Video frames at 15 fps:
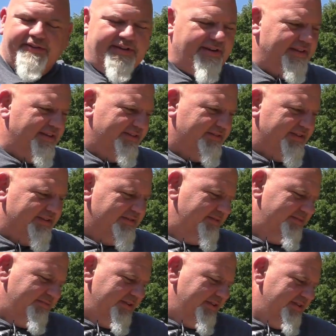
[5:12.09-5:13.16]
This
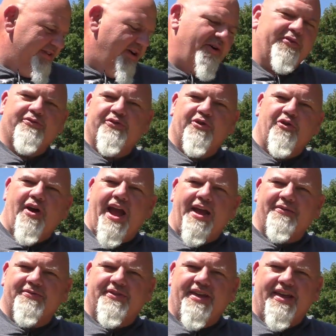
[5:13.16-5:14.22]
isn't really arts and
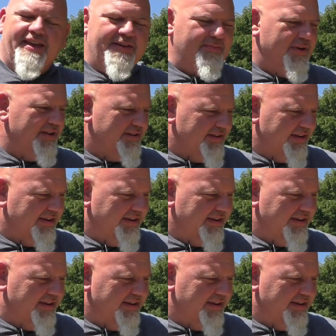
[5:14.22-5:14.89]
crafts day, but